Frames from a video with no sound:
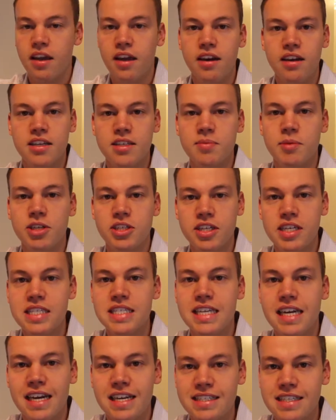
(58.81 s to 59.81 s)
getting as much
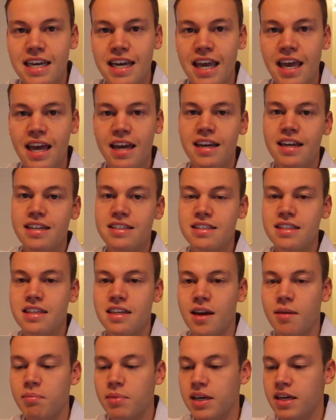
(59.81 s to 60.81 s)
insight as I can into the
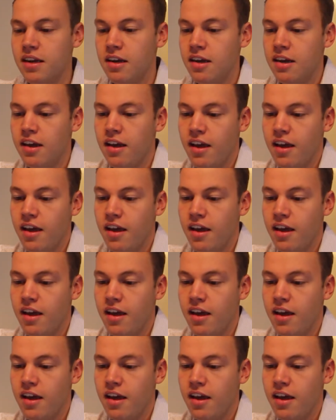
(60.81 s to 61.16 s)
company,